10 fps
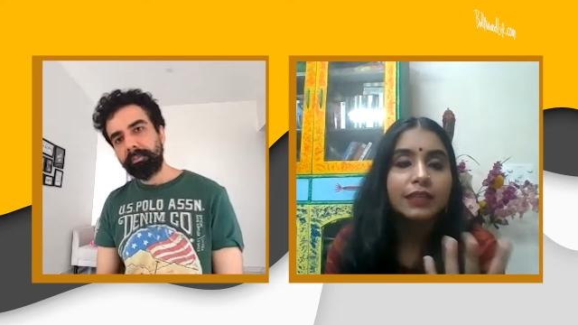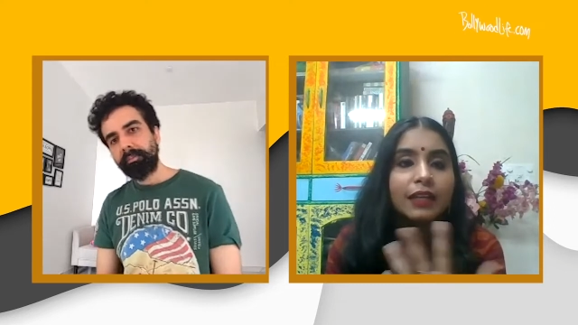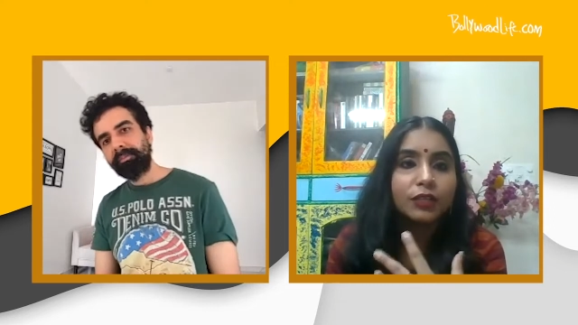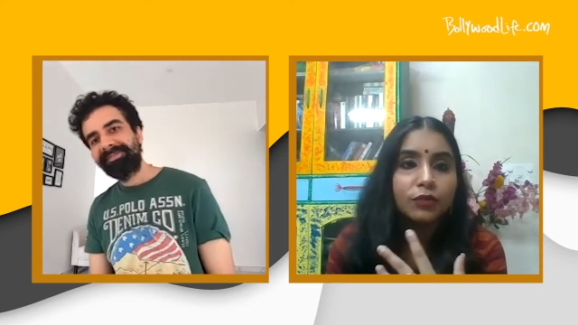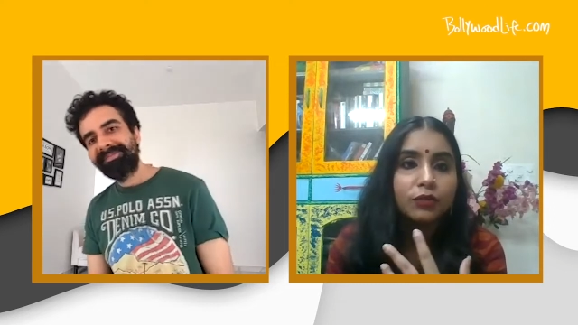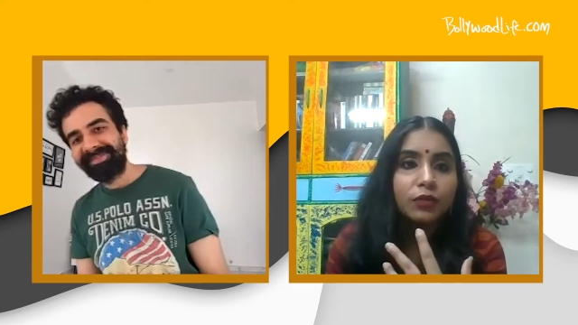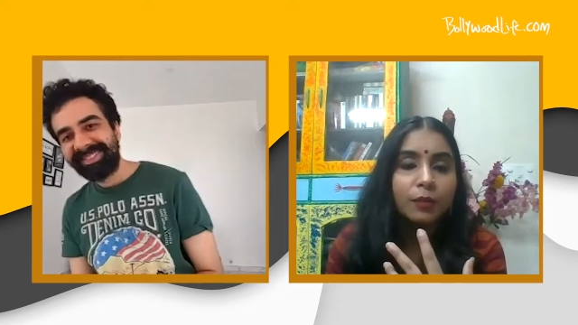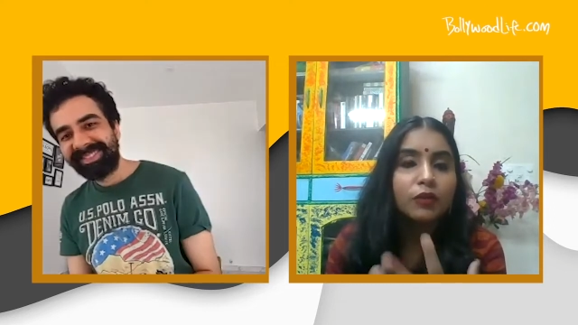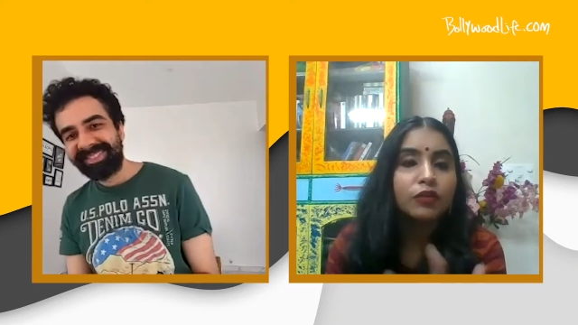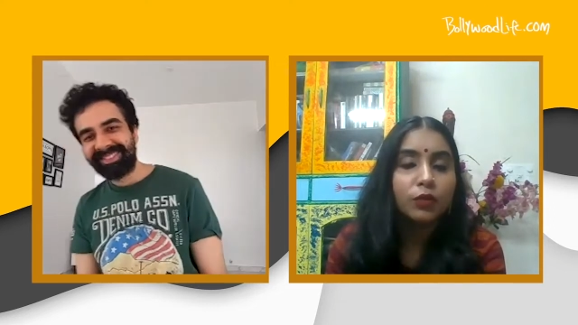Speaker 1: thing that you
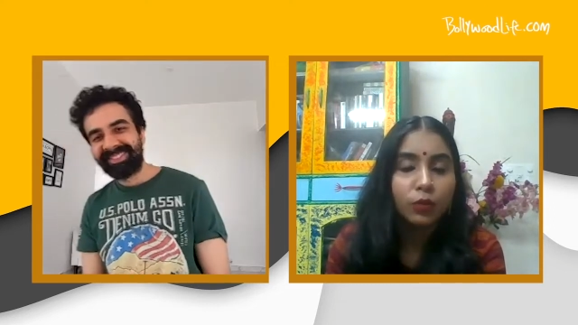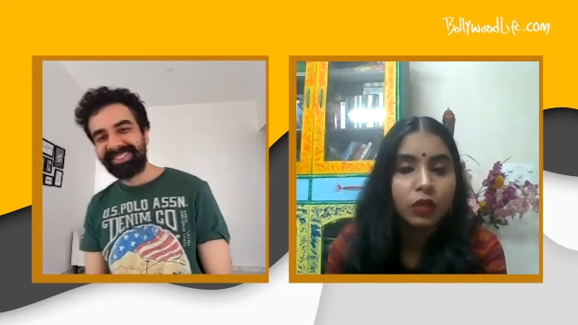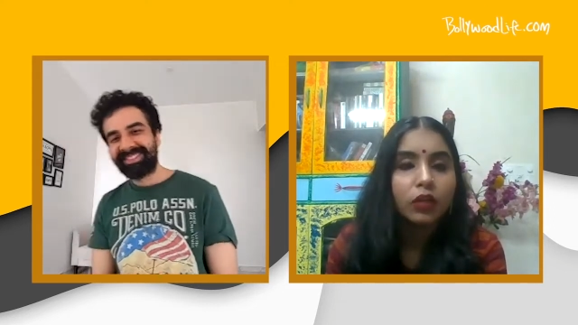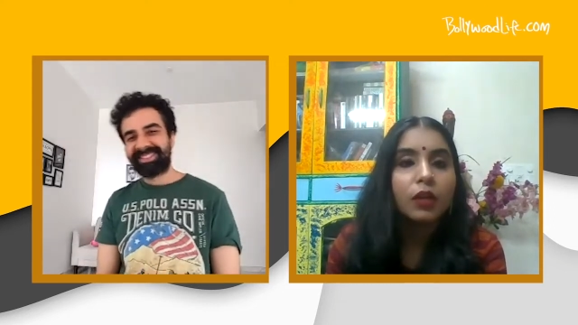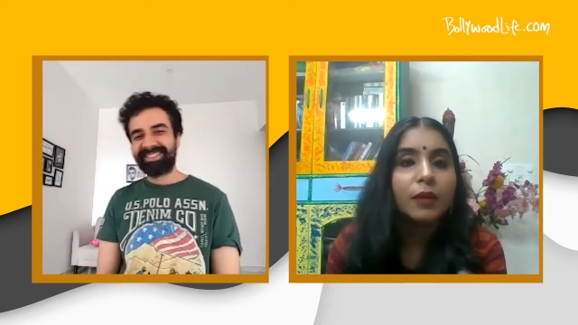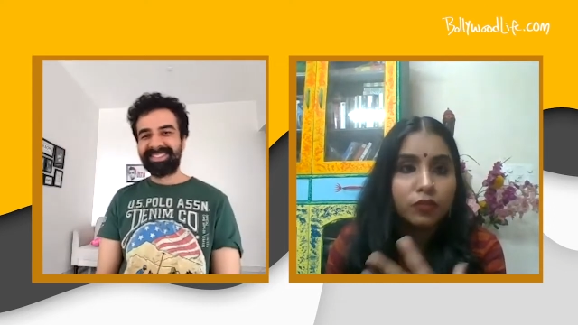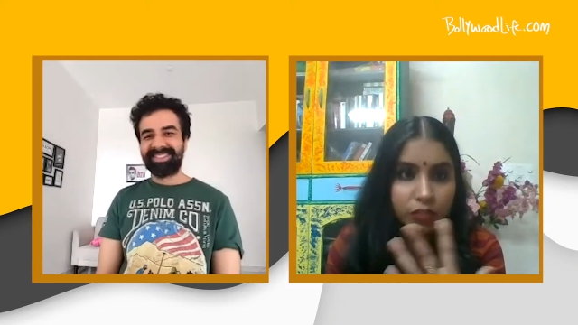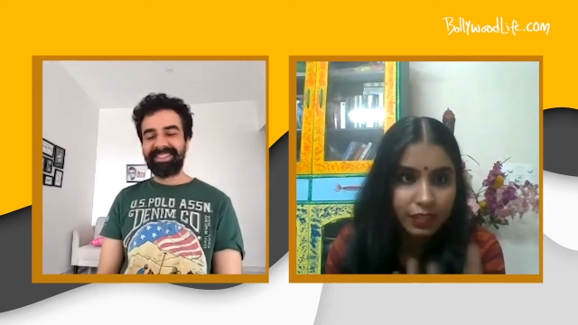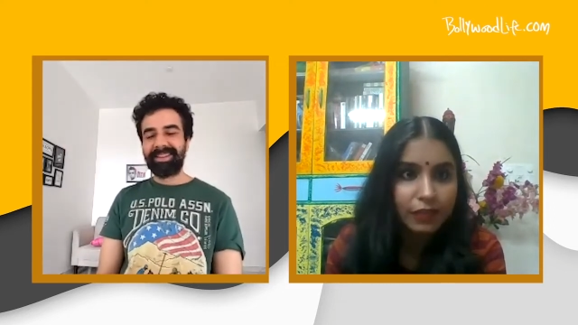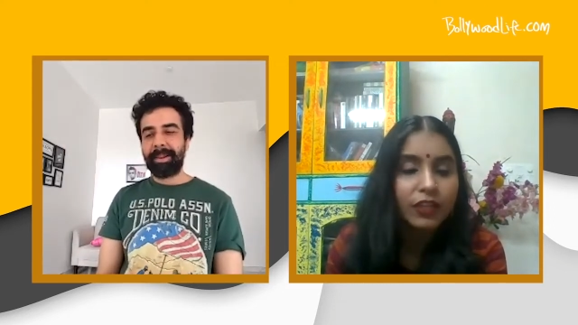about your work or about
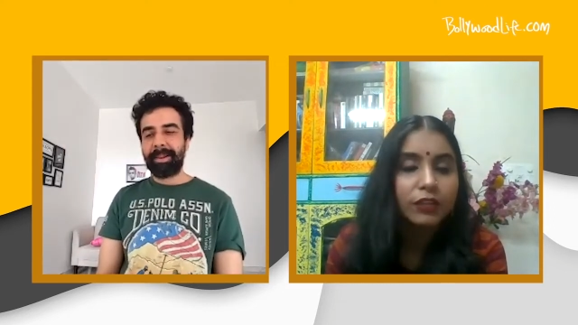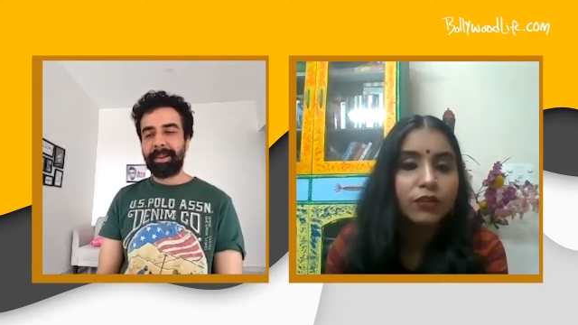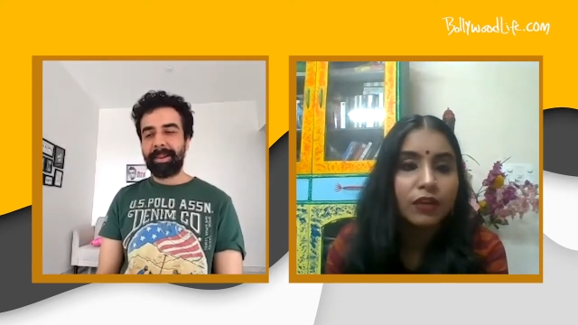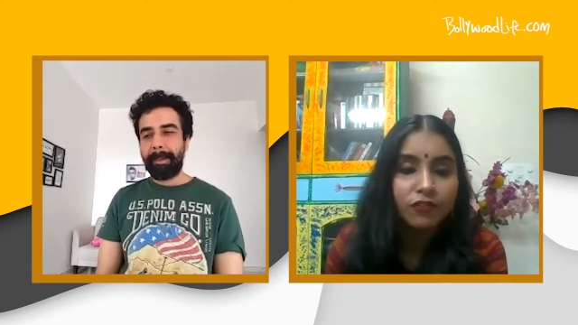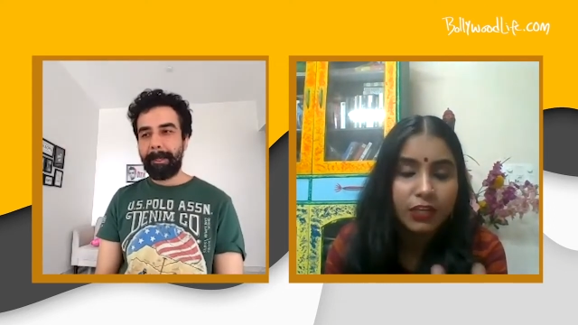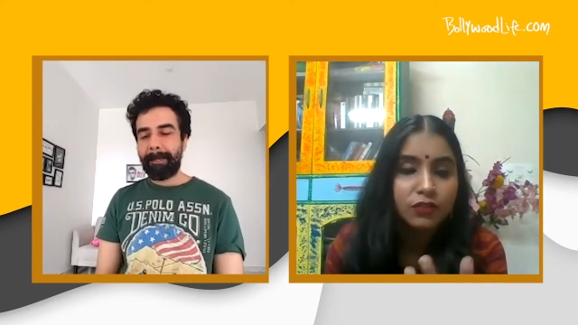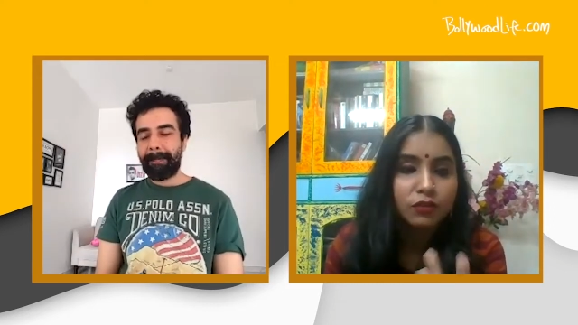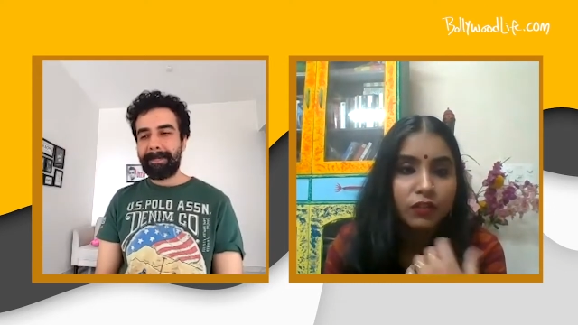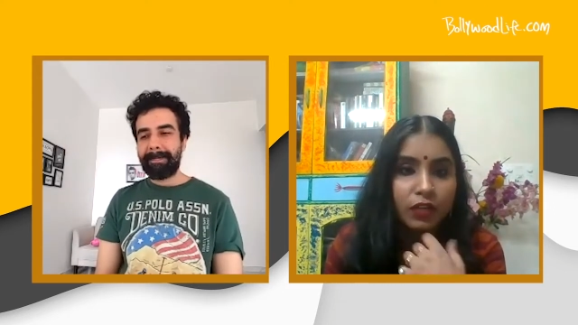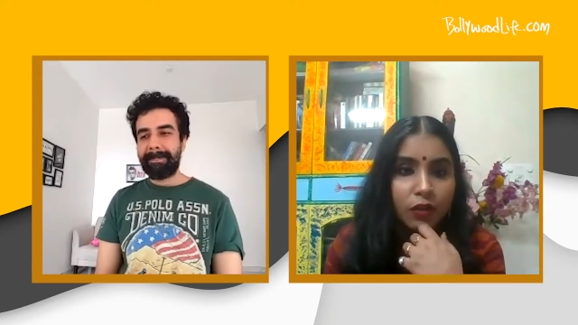yourself that you have read
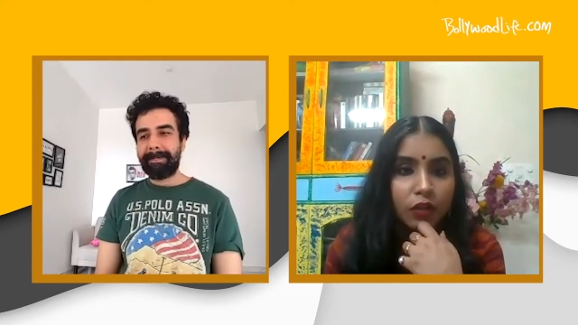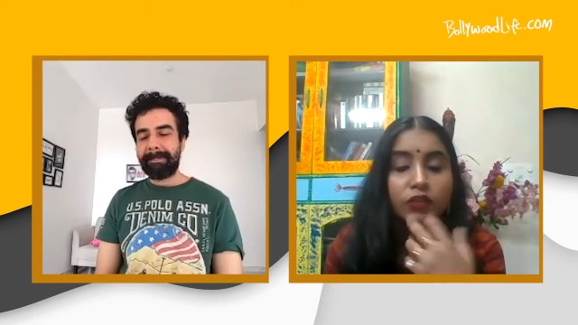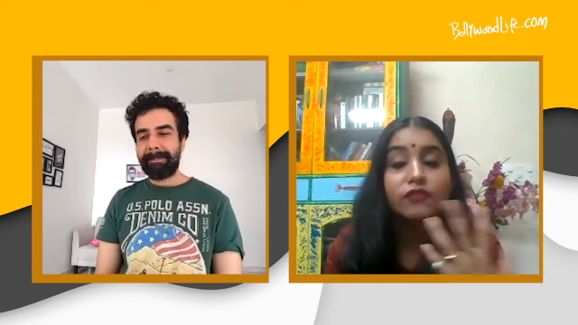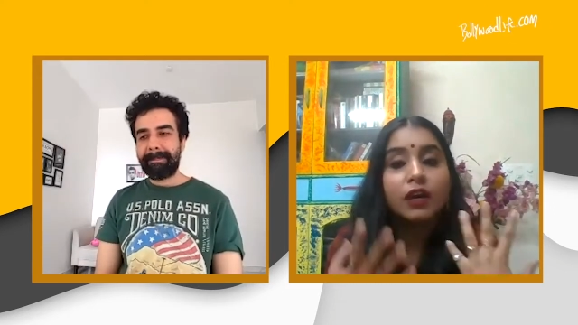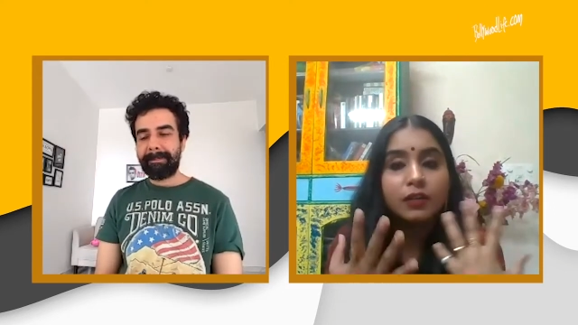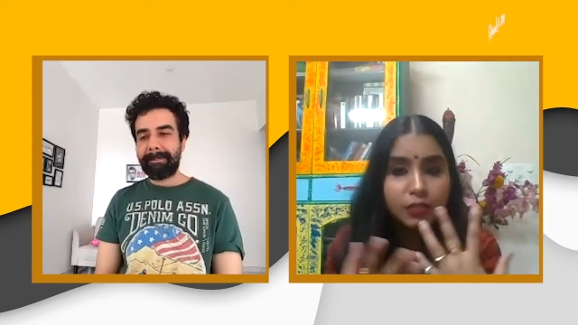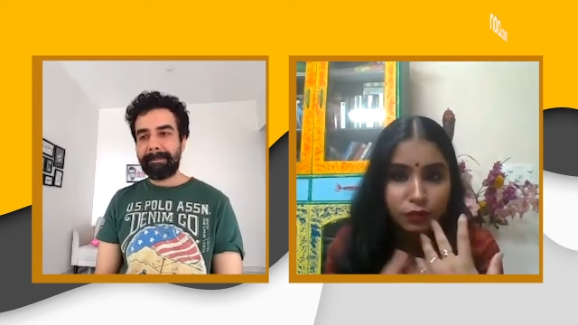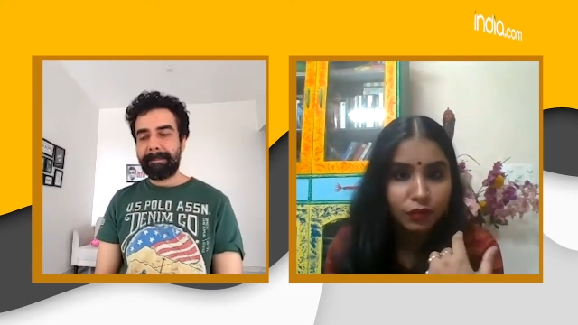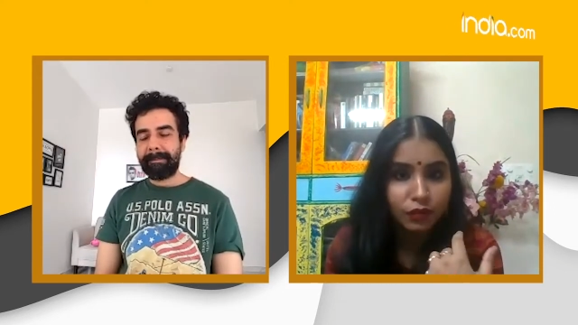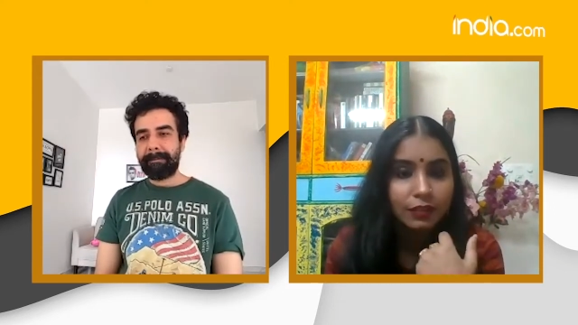so far or you have heard
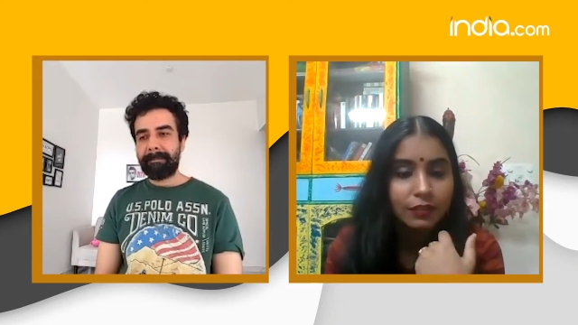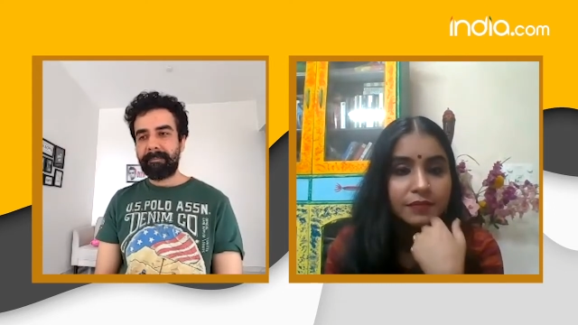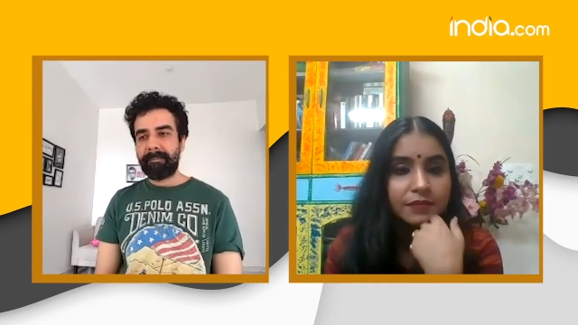so far?